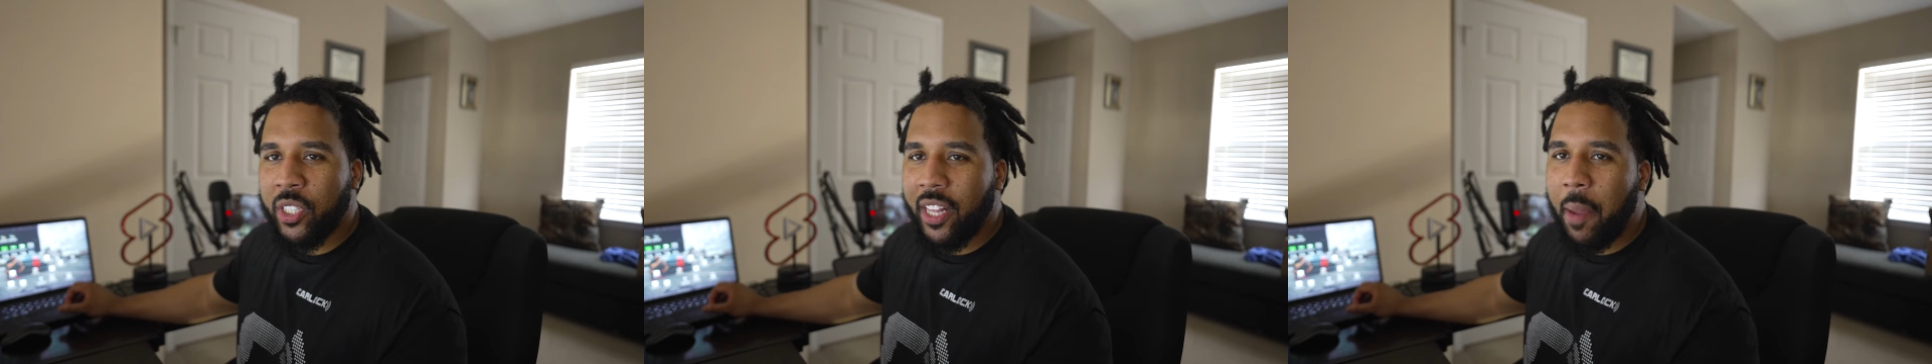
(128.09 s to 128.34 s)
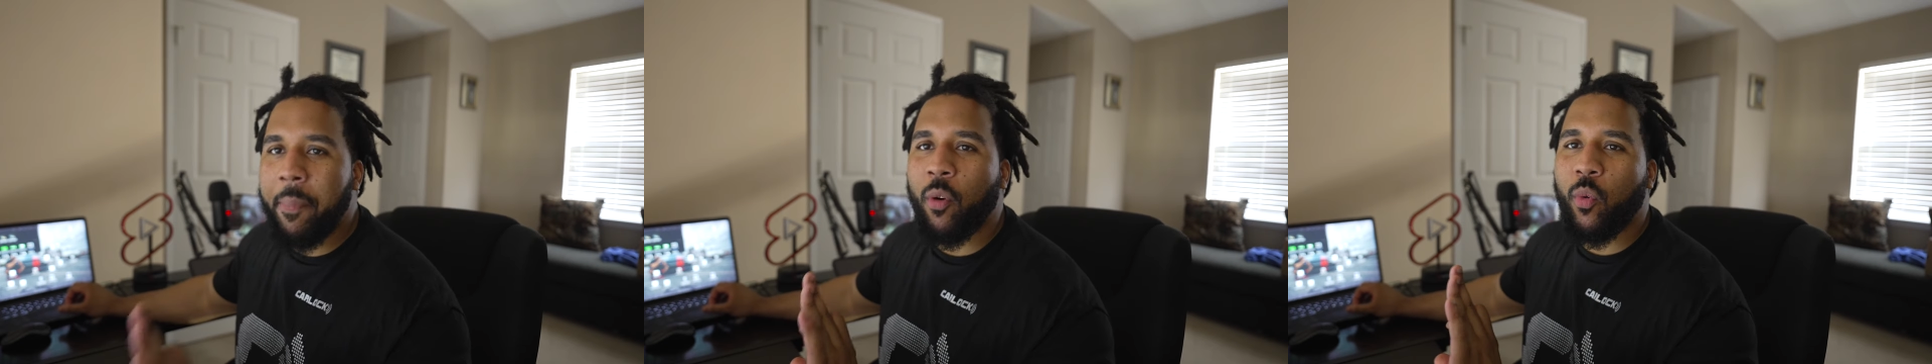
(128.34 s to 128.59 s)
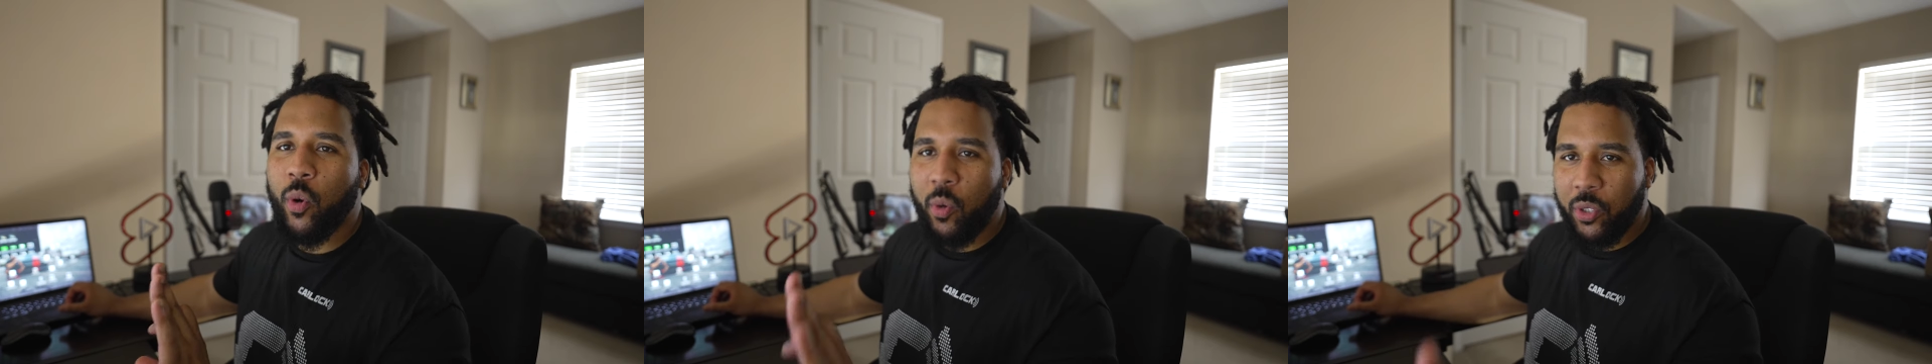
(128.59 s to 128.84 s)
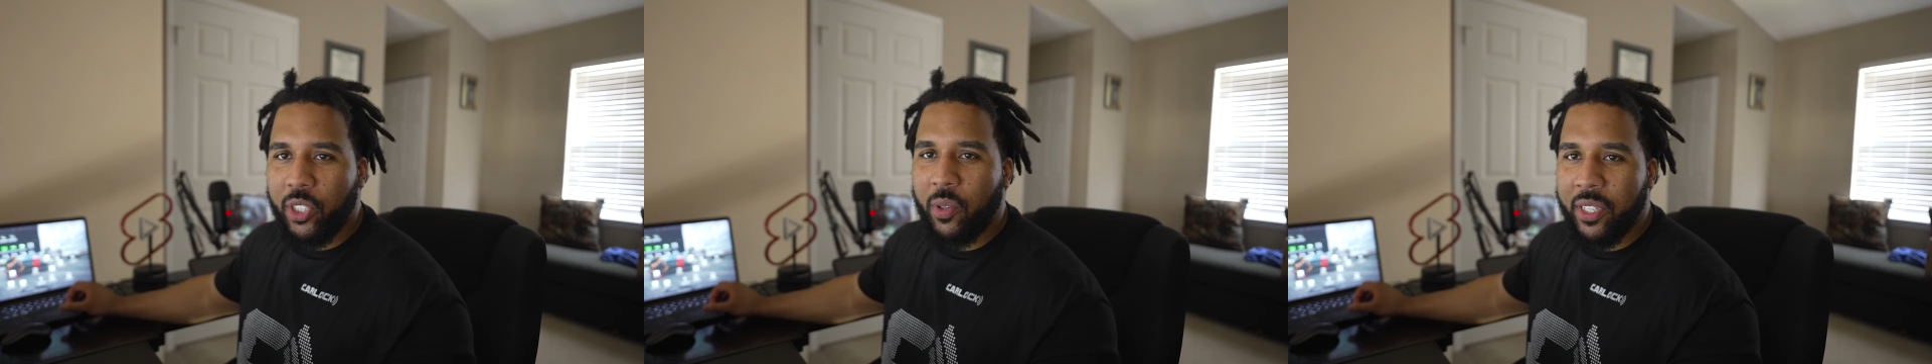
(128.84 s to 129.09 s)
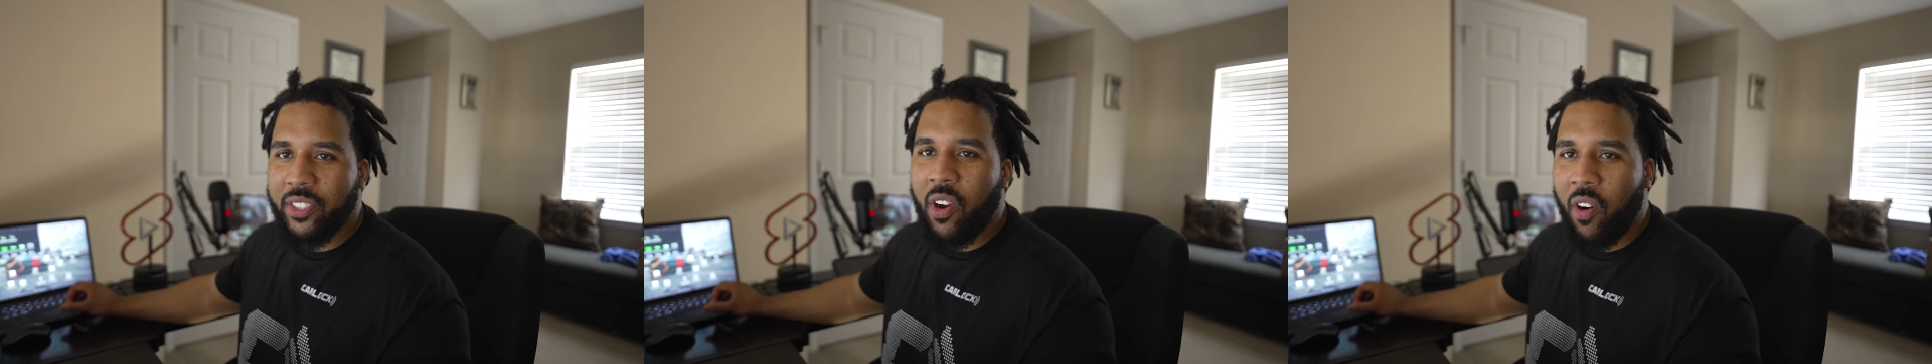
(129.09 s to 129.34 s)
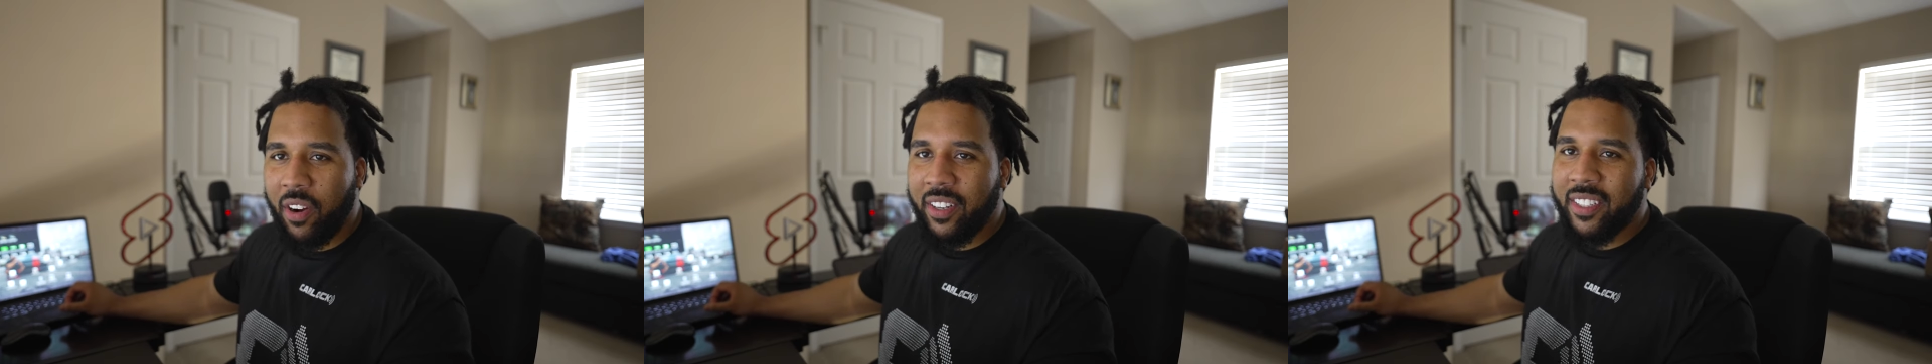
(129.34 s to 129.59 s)
They perused through his
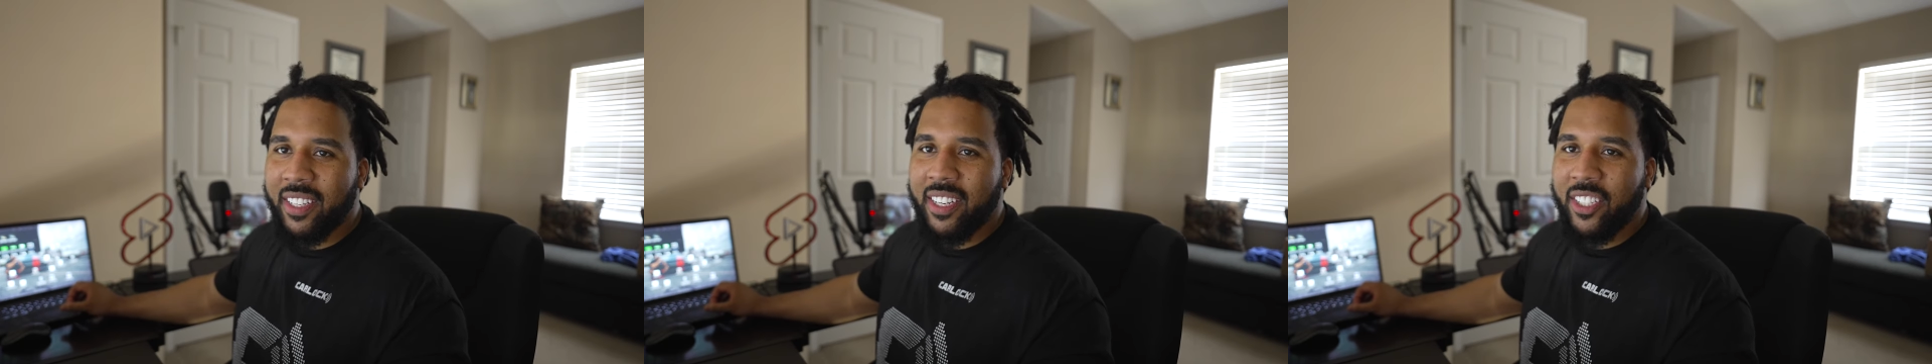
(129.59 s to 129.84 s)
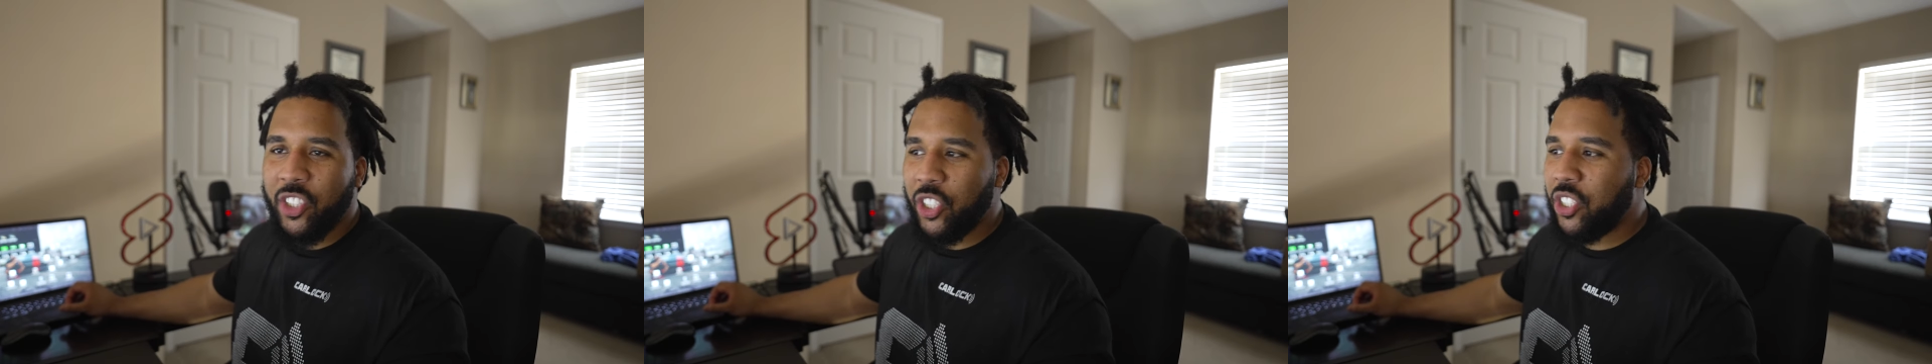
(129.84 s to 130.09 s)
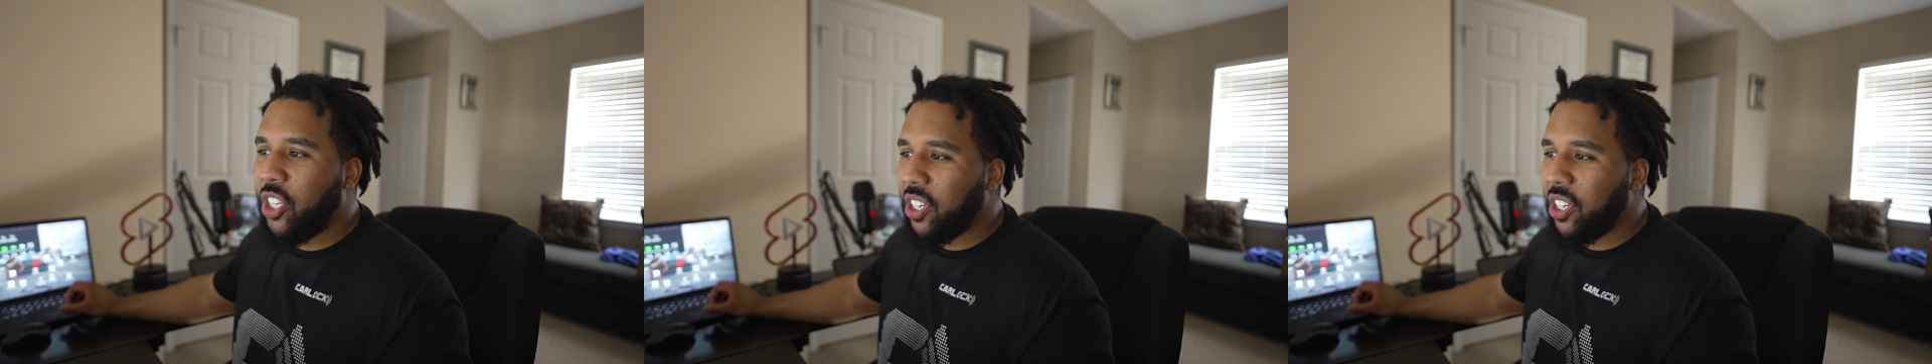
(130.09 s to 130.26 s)
car, just